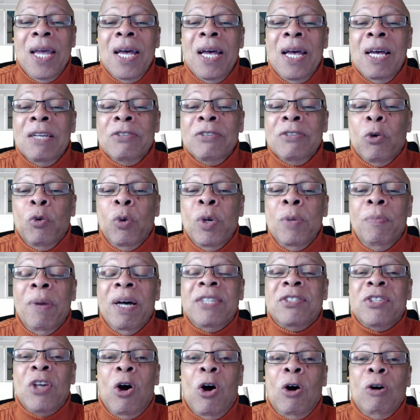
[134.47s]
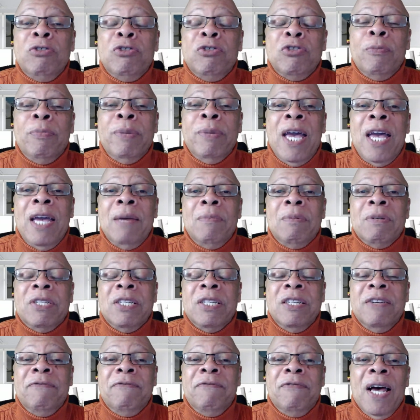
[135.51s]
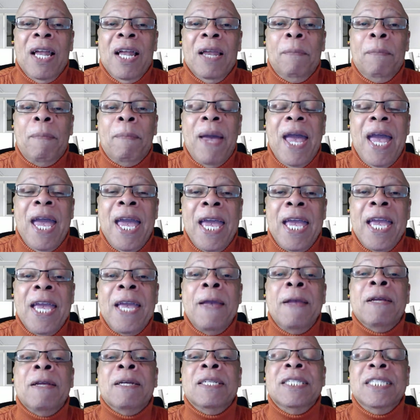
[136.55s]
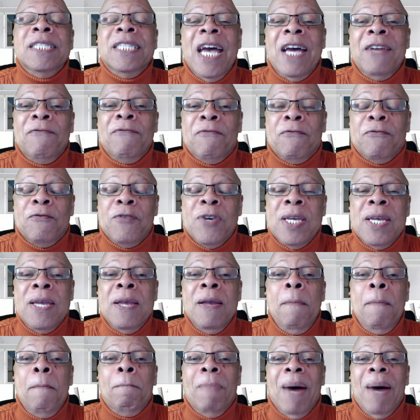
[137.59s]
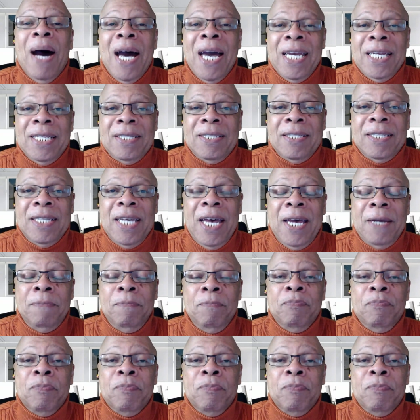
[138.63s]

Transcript: So we must also be able to develop a debt-free mindset.